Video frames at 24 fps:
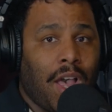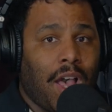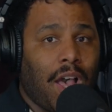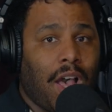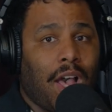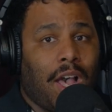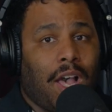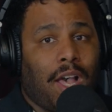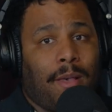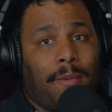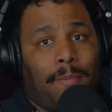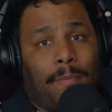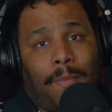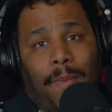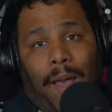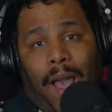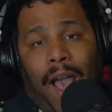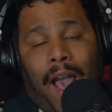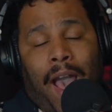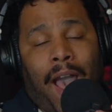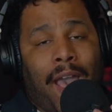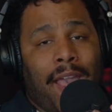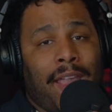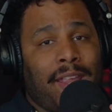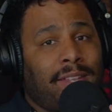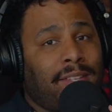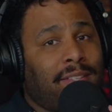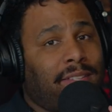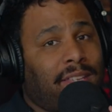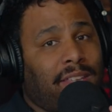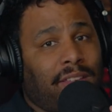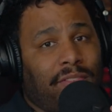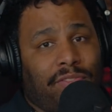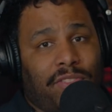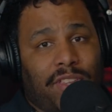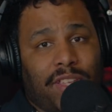I'd
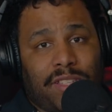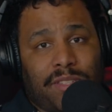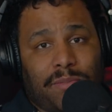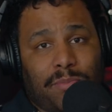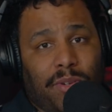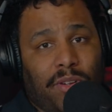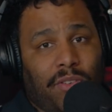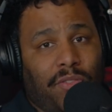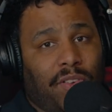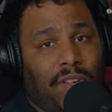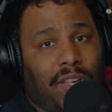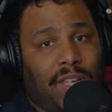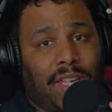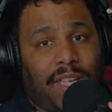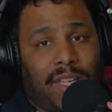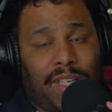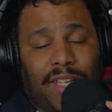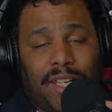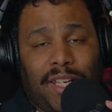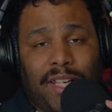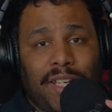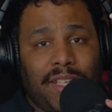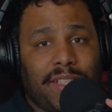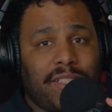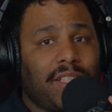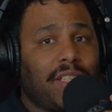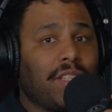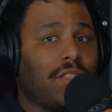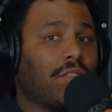give this movie an easy